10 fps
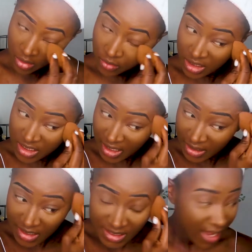Real
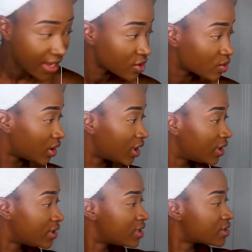Techniques has one,
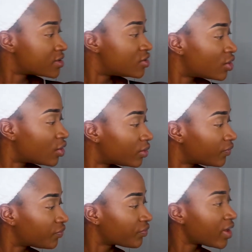and this is the other
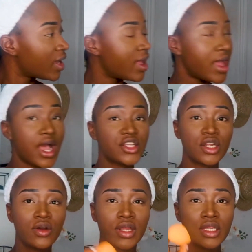one. I
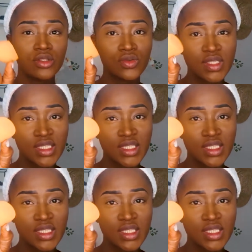actually got it in 2